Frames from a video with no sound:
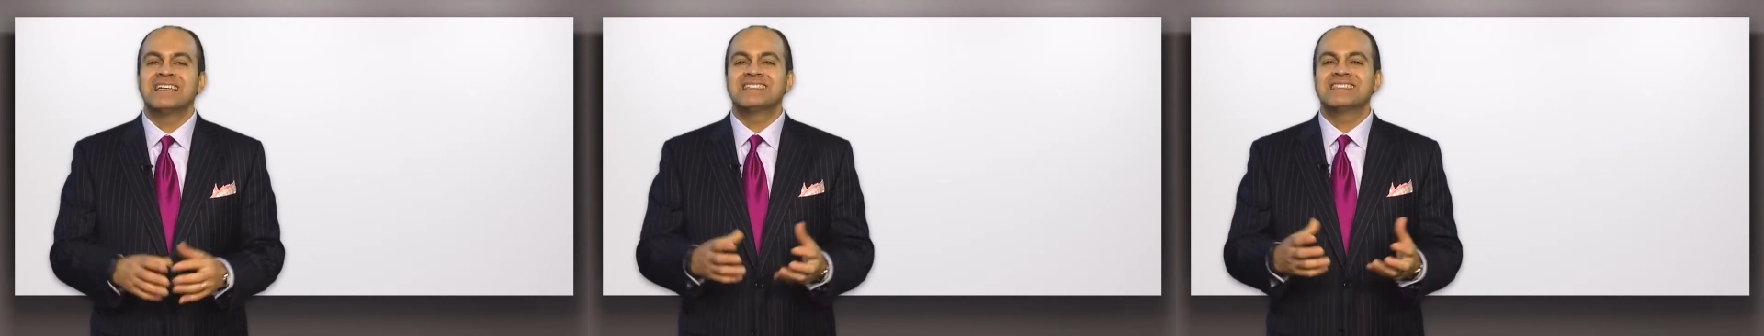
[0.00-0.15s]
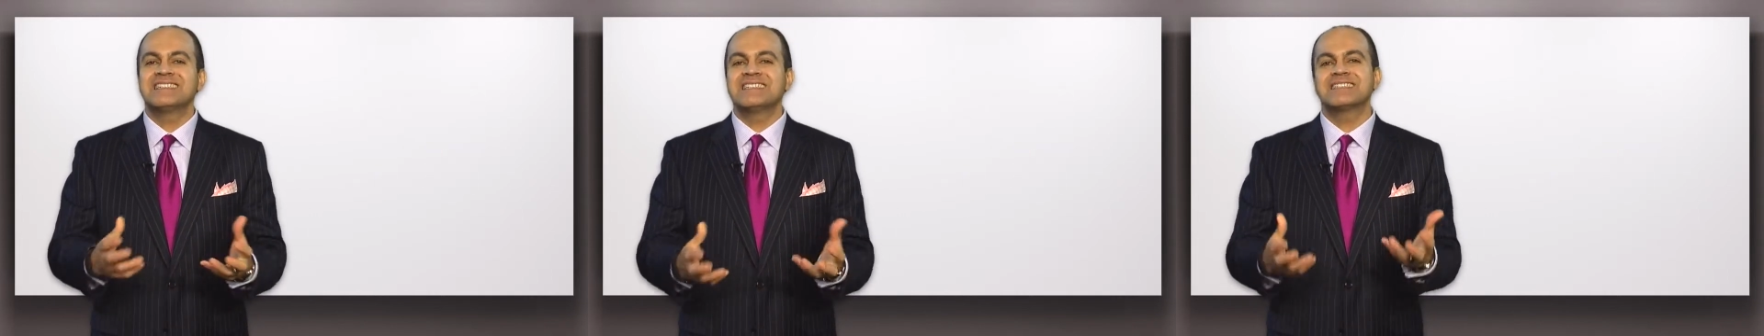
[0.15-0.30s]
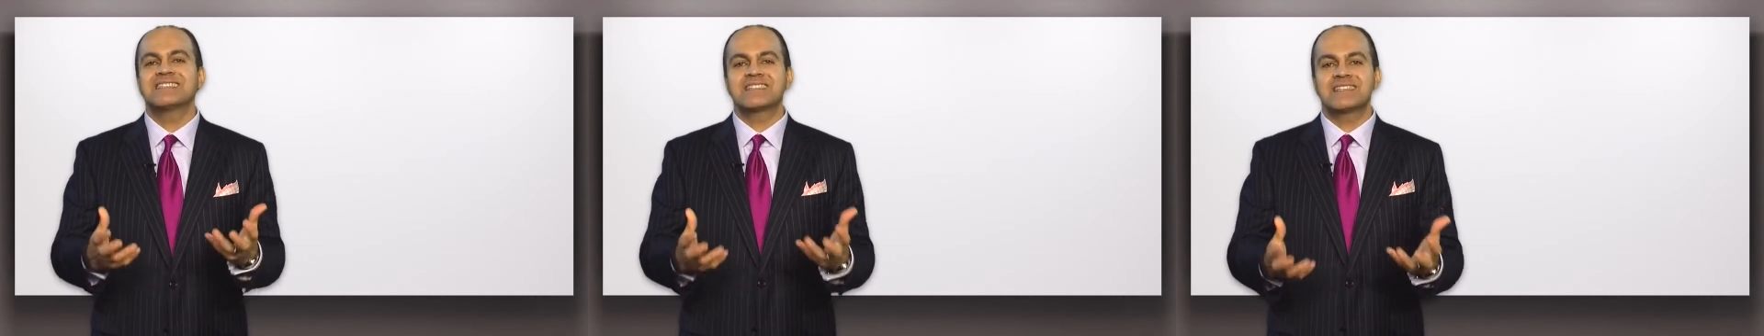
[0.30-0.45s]

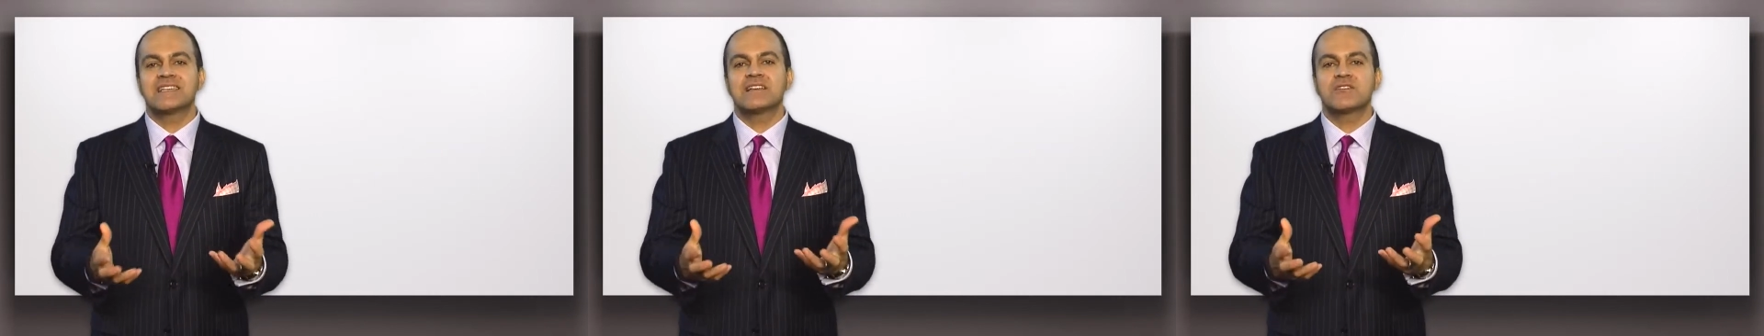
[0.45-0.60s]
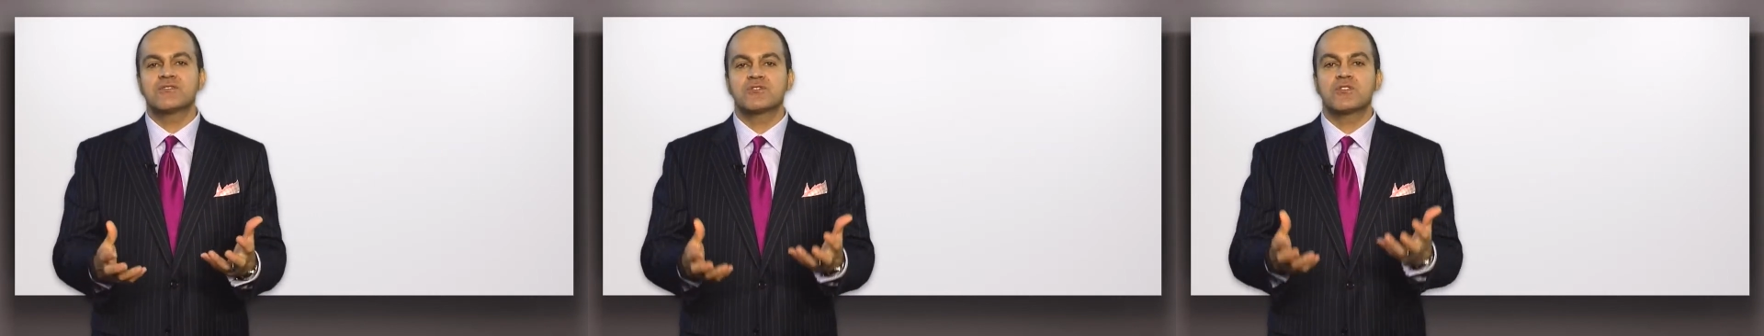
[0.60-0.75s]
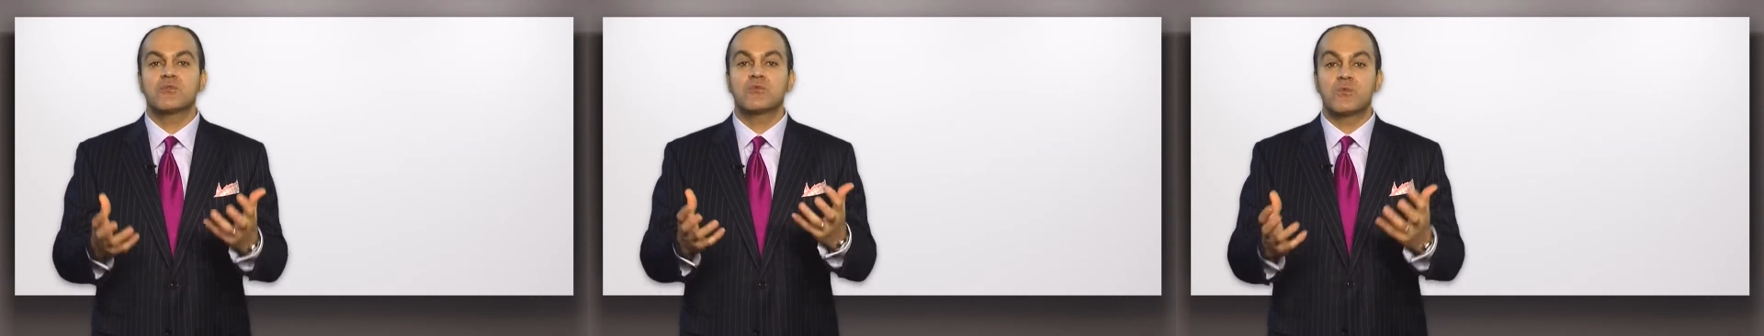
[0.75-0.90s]
these
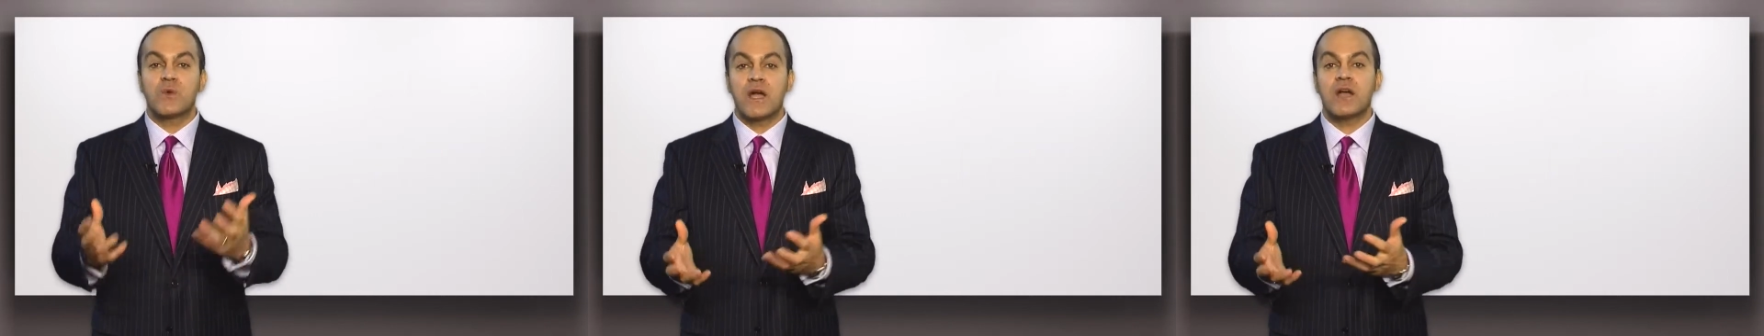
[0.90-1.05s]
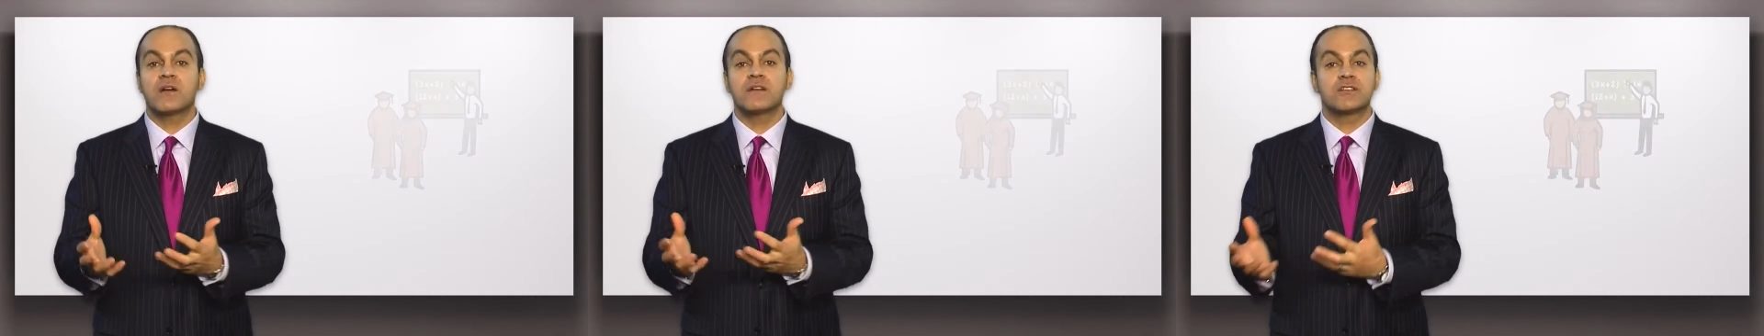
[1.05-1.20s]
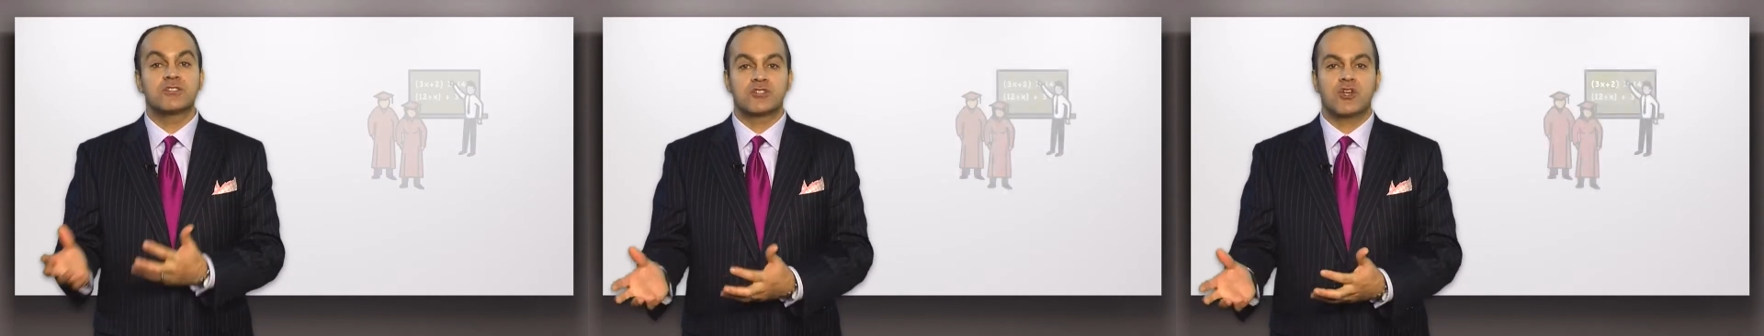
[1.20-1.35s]
skills are rarely